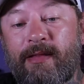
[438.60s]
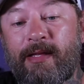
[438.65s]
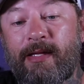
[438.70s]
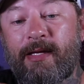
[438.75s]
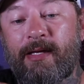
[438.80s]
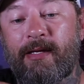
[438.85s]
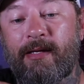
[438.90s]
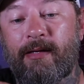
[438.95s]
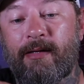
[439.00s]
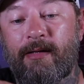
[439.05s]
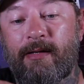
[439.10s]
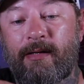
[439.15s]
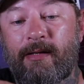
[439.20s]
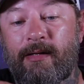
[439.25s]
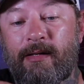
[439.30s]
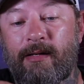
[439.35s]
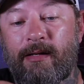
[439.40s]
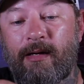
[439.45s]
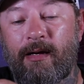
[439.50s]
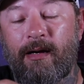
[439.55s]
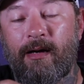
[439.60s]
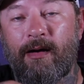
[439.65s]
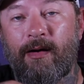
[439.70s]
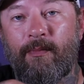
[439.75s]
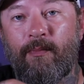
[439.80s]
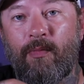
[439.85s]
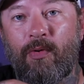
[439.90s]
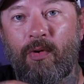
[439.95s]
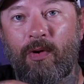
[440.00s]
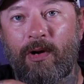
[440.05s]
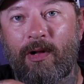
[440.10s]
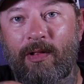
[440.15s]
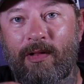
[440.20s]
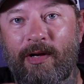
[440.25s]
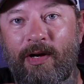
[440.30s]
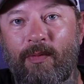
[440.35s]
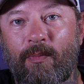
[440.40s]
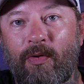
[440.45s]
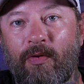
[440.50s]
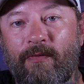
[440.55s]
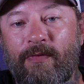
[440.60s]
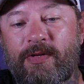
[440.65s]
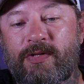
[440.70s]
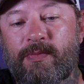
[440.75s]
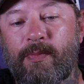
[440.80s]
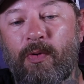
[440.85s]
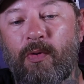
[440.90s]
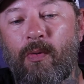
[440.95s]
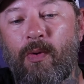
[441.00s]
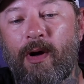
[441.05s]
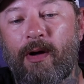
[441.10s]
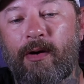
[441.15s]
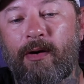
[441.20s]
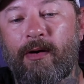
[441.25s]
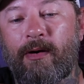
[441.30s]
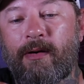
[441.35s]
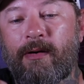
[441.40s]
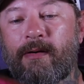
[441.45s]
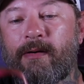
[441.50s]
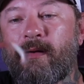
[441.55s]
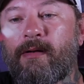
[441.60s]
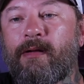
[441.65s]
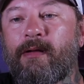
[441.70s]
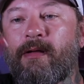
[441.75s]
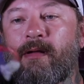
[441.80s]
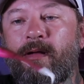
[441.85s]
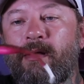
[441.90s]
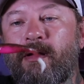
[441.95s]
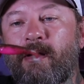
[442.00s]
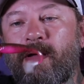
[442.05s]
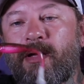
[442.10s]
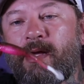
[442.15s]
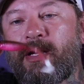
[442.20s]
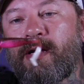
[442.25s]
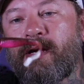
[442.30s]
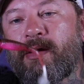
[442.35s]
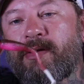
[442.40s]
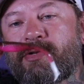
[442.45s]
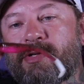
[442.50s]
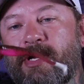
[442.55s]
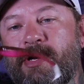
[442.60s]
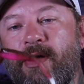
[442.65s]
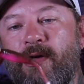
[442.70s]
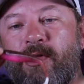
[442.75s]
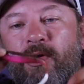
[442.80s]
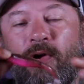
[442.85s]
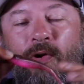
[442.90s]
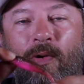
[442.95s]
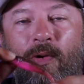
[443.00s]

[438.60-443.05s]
the more clear, more visible water. Here's another